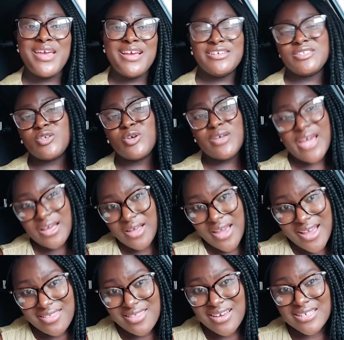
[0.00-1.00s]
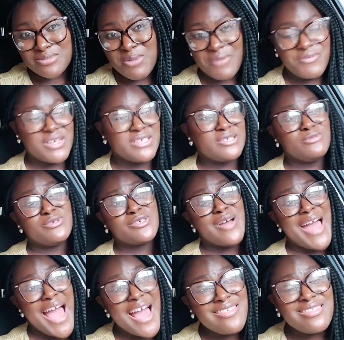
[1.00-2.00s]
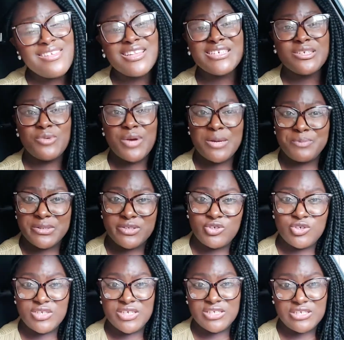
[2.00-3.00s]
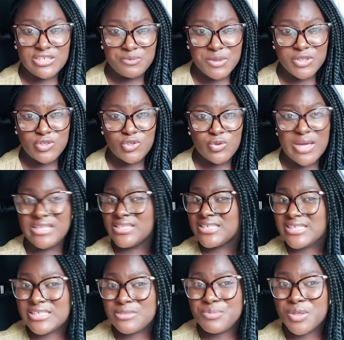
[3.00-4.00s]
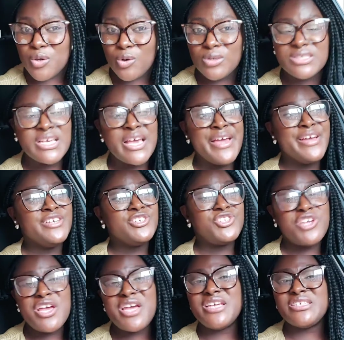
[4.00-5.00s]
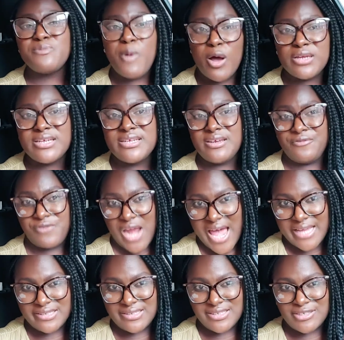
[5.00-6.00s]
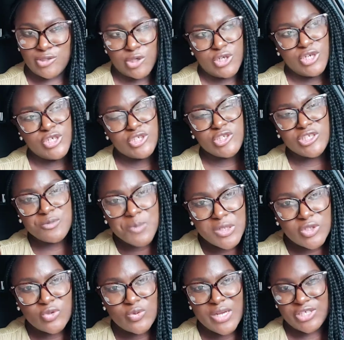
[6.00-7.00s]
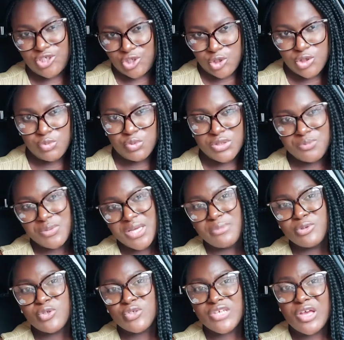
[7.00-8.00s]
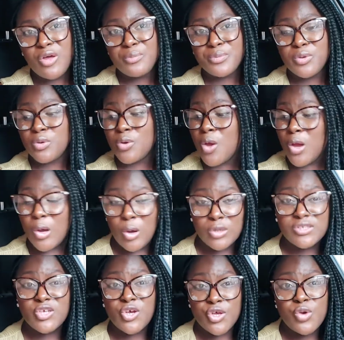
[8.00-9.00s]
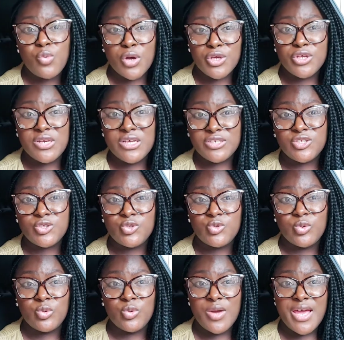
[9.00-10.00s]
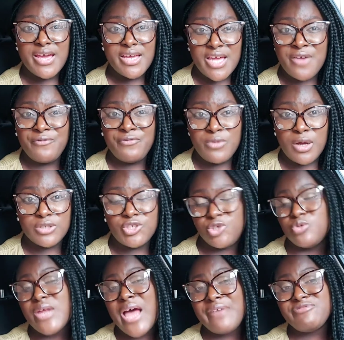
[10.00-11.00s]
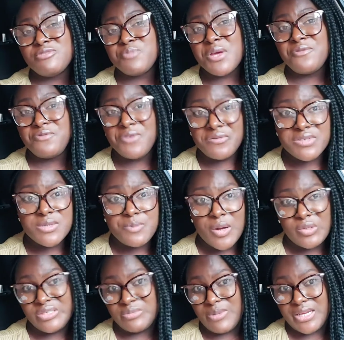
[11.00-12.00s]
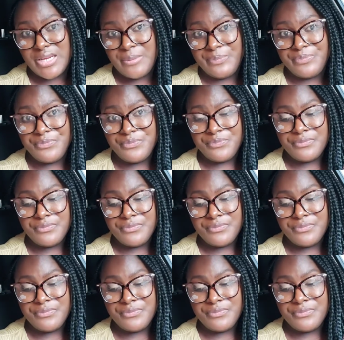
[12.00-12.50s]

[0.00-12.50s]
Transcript: So yeah, Ethel is my first name. So Ethel is the right person you need to speak to. And this is because she is boarding the flight. So you need to speak to her, and she would be able to help you or tell you what you need to do. If not, you would have to pay £50, madam.